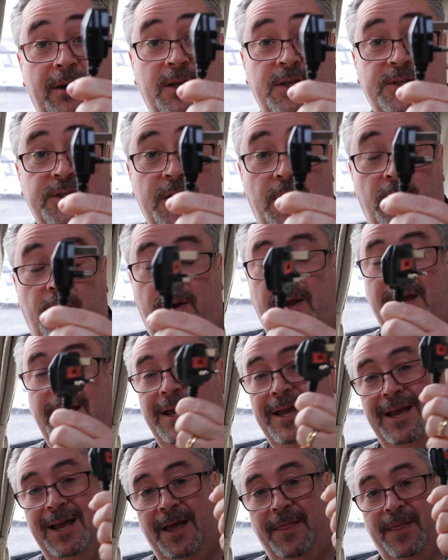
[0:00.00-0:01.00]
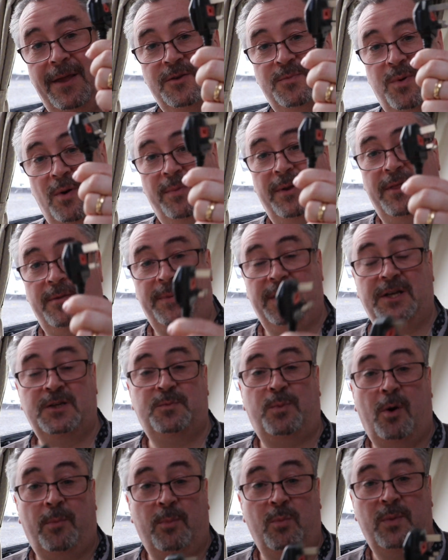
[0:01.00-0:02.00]
like so. And that's probably the biggest
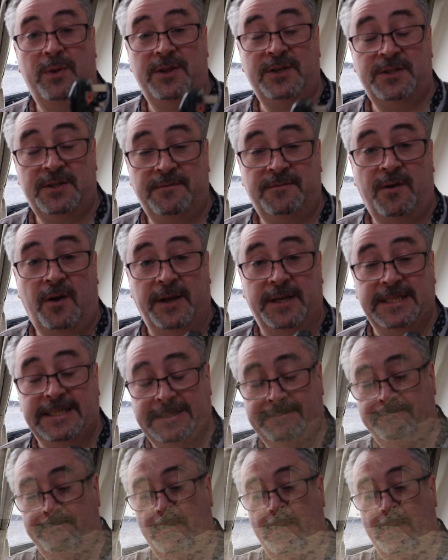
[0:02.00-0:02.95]
problem with this device.